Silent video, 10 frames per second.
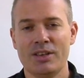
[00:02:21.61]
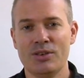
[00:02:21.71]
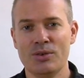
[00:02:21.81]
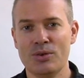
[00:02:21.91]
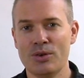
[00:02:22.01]

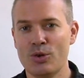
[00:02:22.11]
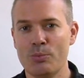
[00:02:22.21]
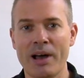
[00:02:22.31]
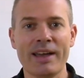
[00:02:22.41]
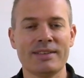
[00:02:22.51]
you go
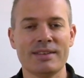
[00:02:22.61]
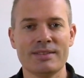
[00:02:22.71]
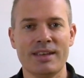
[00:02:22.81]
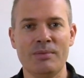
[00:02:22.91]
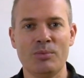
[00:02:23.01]
back to a
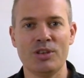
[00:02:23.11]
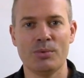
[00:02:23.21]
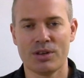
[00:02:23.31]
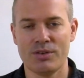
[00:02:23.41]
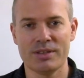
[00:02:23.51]
time when
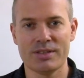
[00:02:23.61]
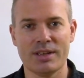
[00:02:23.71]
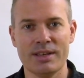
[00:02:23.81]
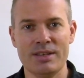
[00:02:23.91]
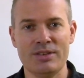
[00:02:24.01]
you were
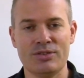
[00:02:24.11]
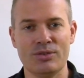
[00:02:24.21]
criticized,